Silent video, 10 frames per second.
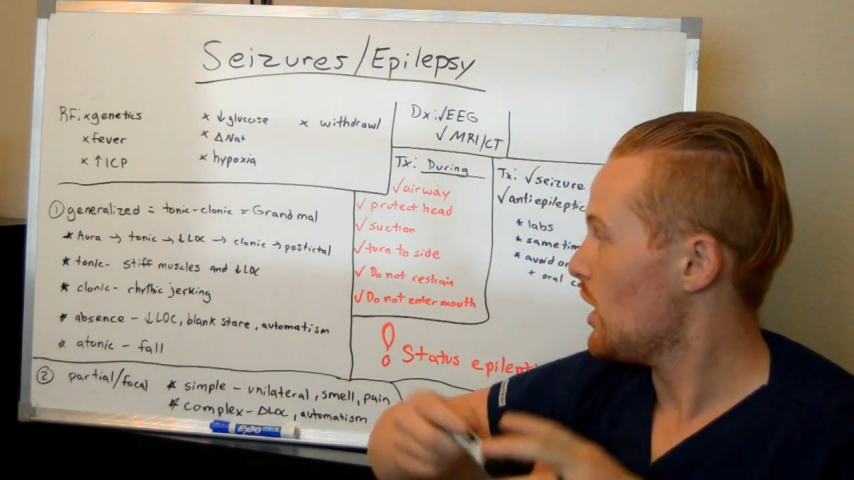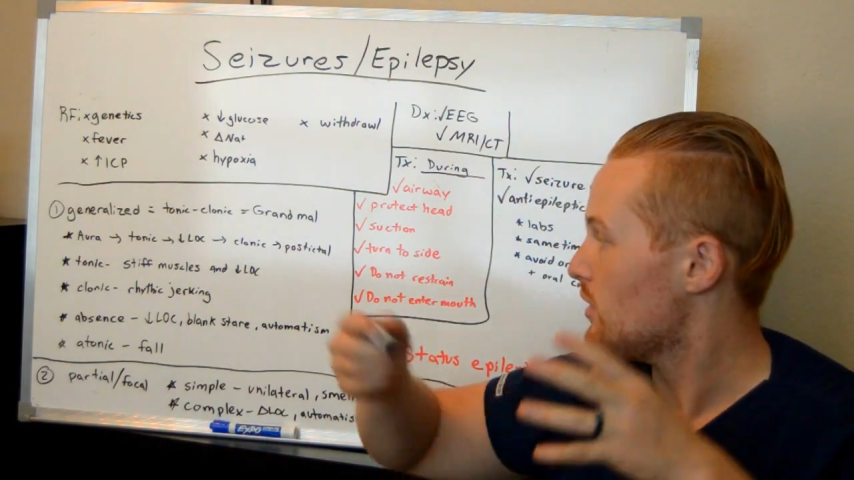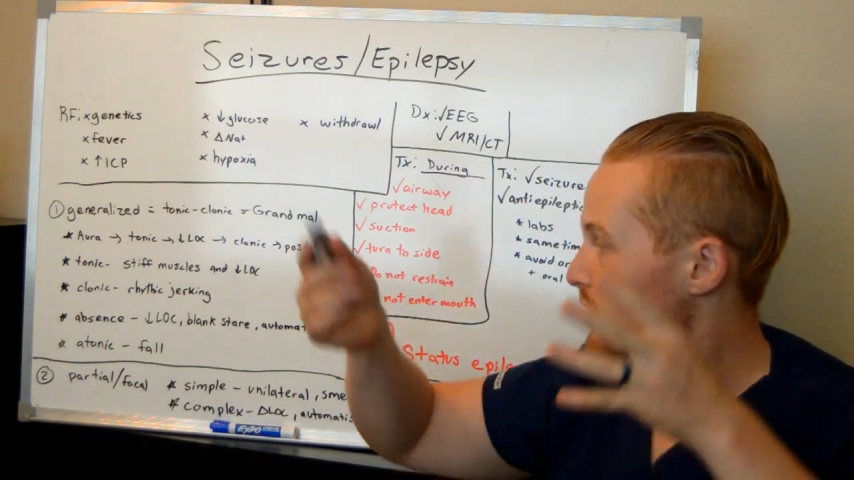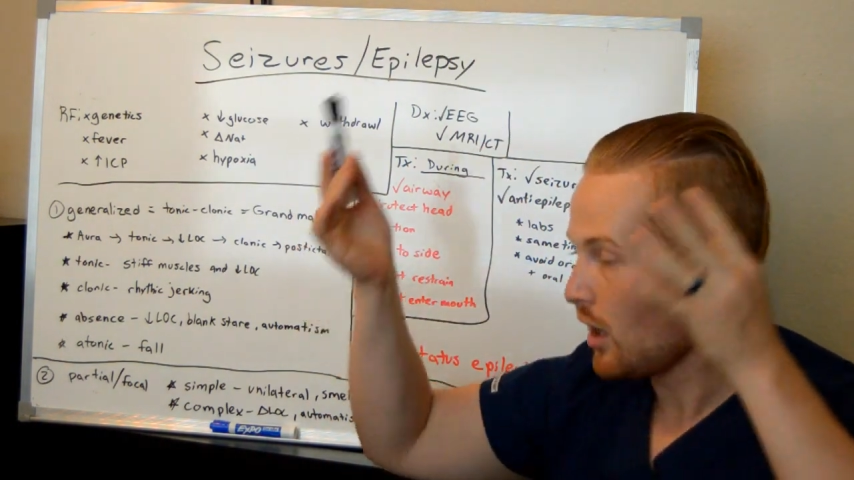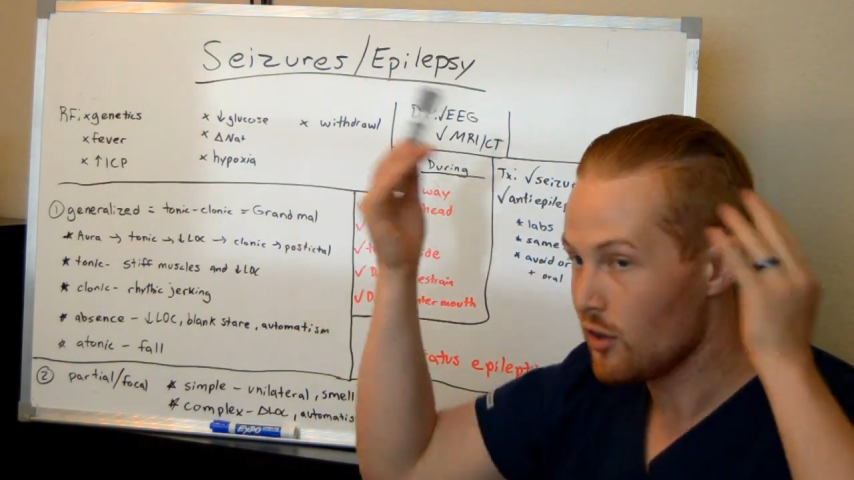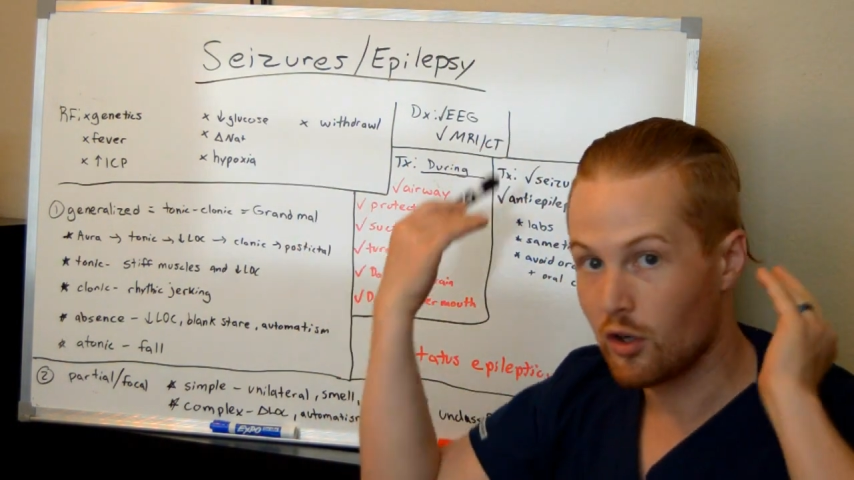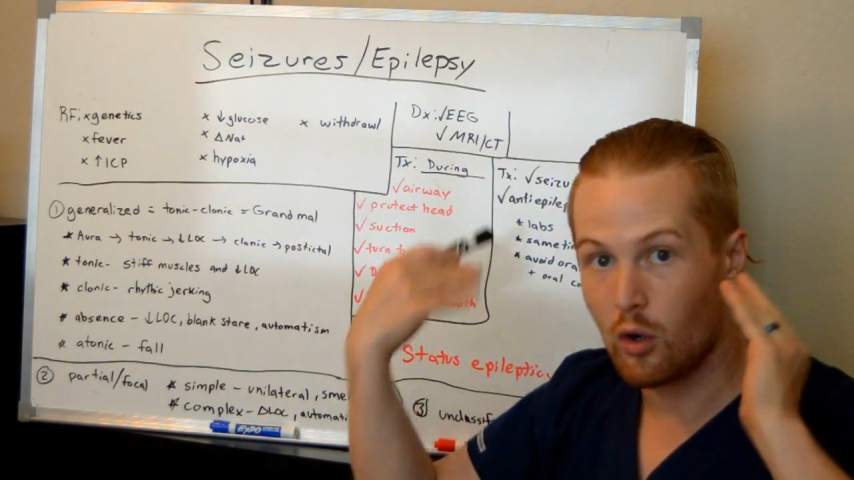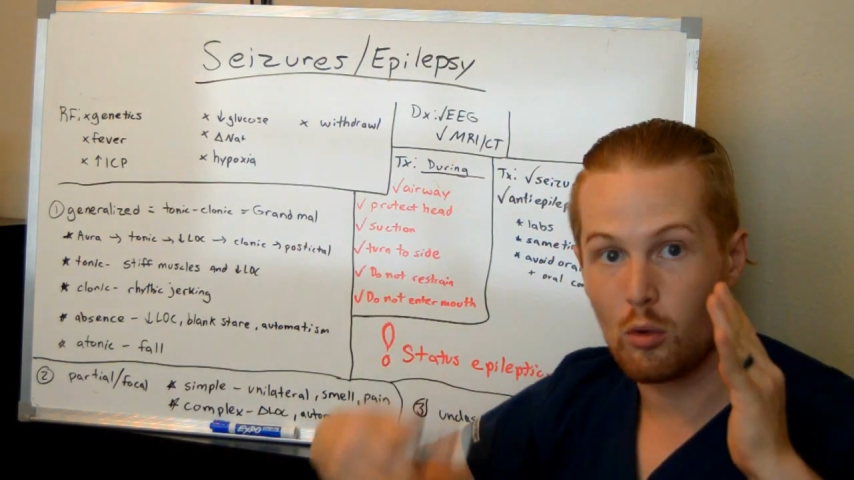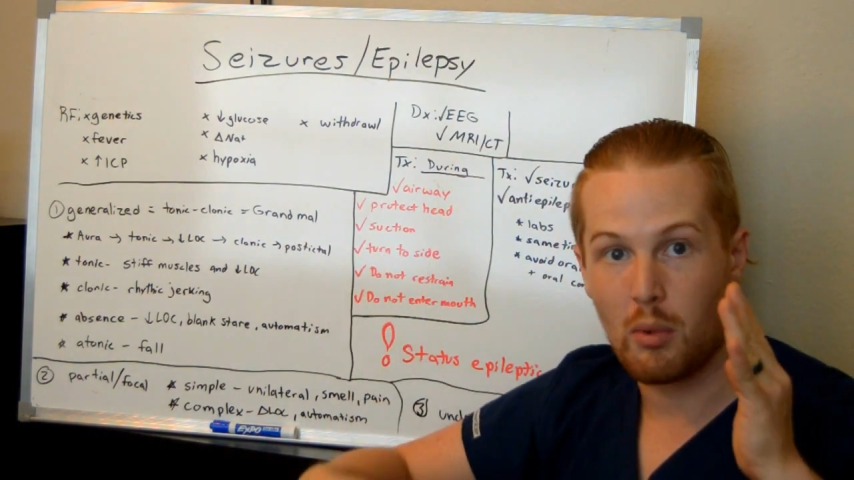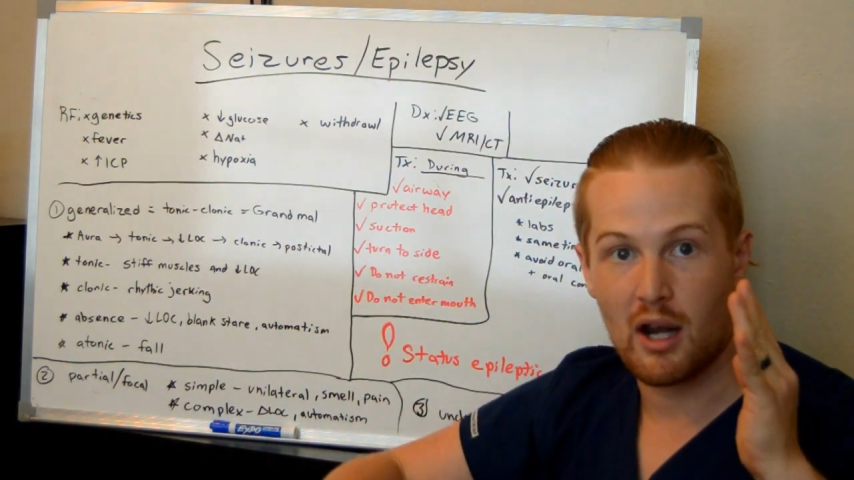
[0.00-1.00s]
and the other
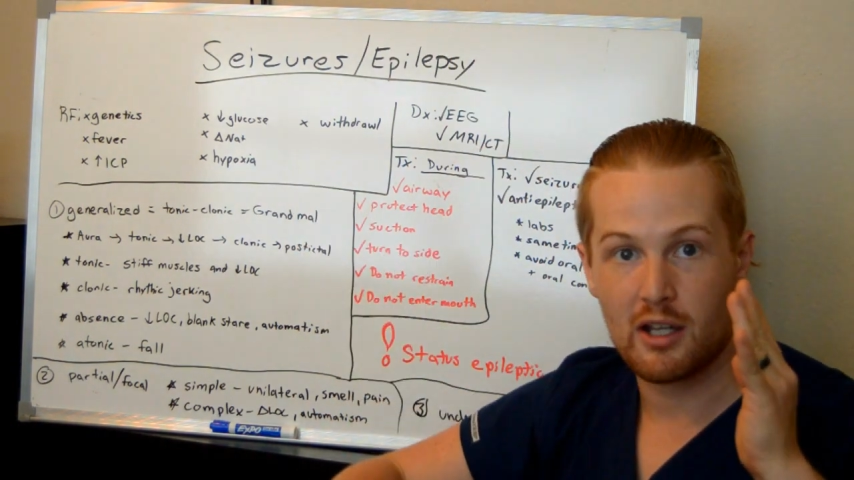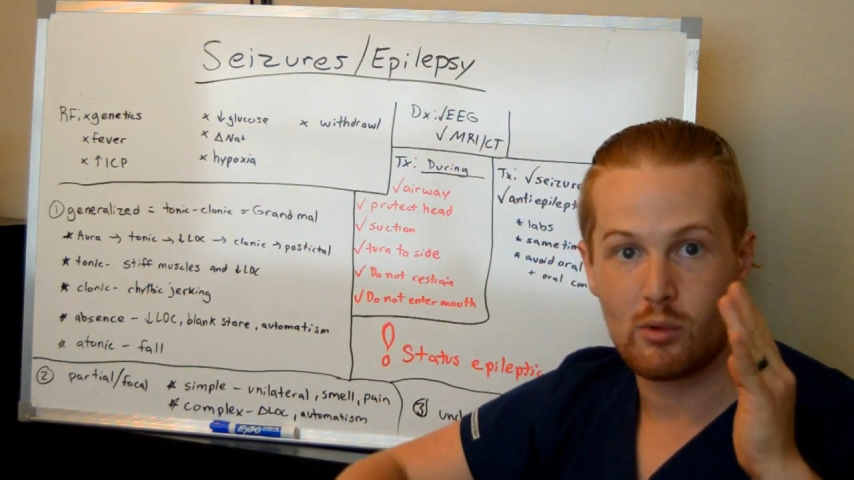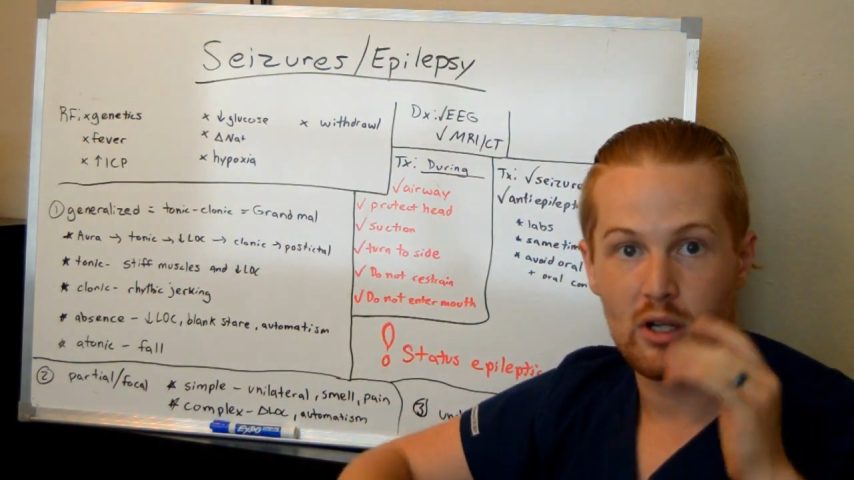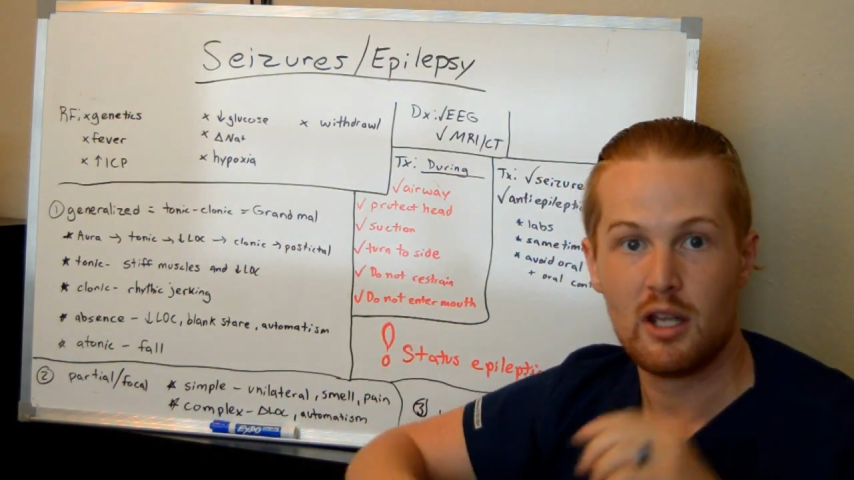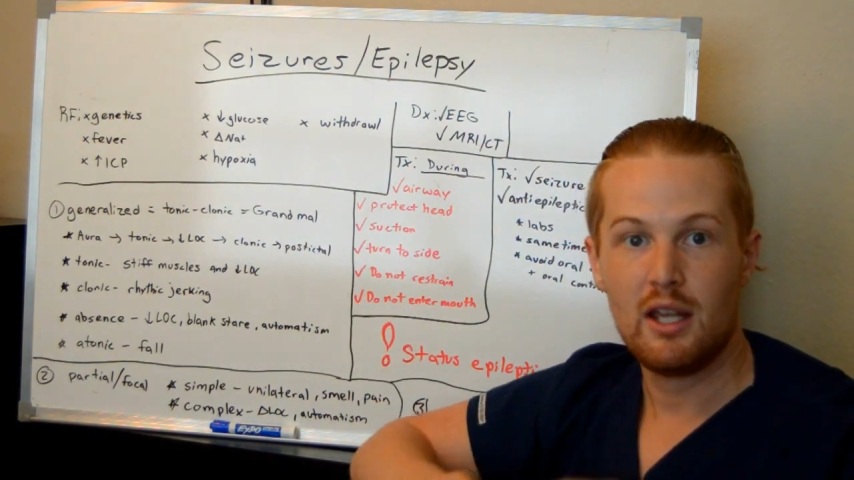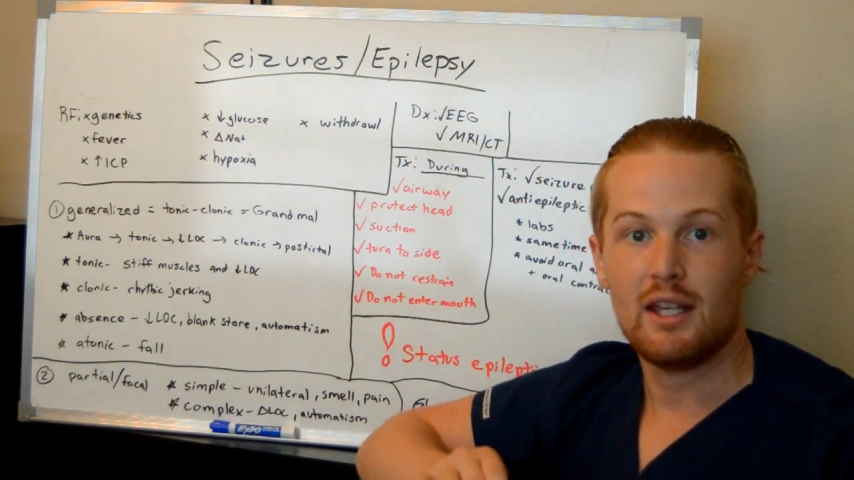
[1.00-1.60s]
whole body one